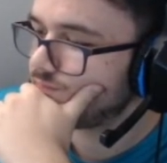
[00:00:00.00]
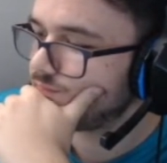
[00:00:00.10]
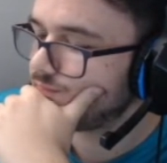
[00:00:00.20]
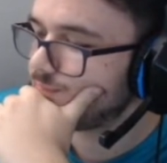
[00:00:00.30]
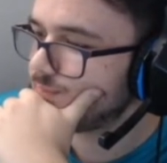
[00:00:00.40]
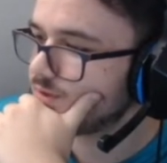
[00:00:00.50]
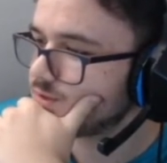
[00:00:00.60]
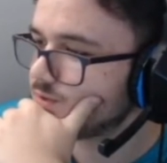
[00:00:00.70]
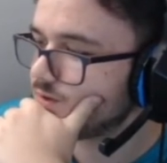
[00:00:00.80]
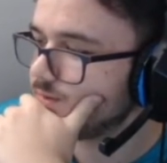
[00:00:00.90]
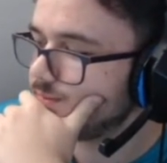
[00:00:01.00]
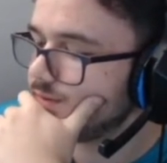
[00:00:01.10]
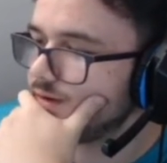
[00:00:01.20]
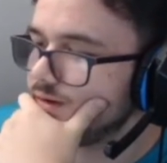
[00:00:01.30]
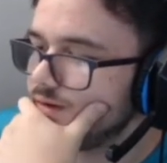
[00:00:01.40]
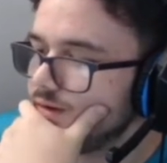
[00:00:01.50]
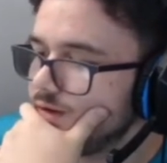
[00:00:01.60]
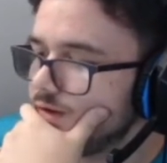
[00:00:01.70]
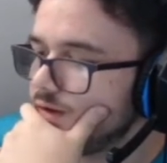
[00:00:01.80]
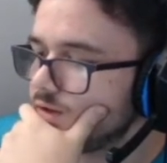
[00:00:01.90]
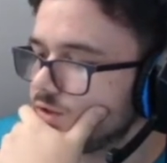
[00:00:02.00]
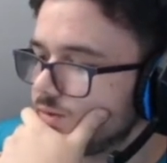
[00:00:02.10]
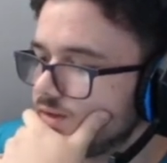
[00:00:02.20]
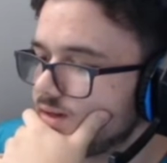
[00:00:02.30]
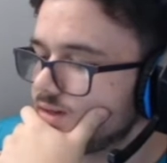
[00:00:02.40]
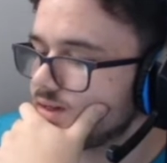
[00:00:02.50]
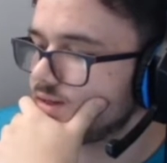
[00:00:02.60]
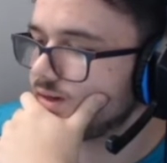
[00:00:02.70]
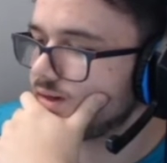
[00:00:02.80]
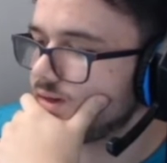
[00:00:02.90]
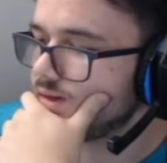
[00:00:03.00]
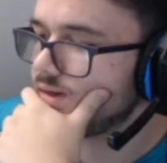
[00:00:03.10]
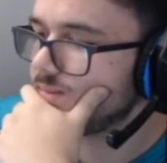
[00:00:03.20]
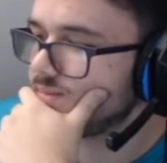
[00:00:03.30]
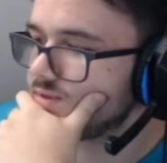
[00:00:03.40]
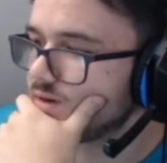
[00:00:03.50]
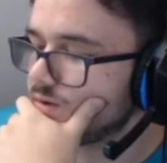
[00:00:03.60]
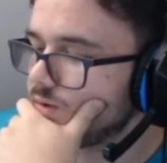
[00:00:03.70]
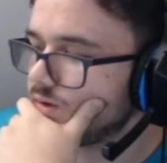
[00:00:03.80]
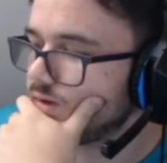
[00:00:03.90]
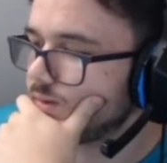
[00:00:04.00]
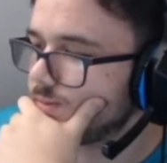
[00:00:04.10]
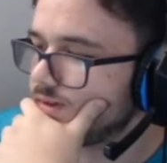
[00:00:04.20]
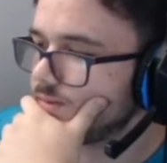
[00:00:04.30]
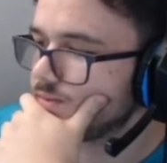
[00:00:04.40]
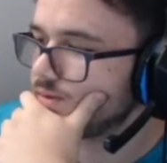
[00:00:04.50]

I'm not sure. Not sure what that is. I think I need to keep Zeraora around.